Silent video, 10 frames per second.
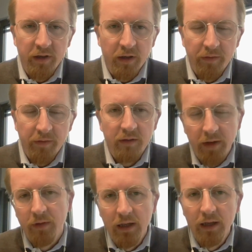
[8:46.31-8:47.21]
I think we
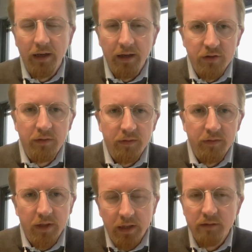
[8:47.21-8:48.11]
have
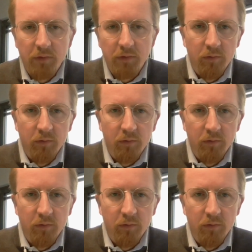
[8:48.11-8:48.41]
achieved at least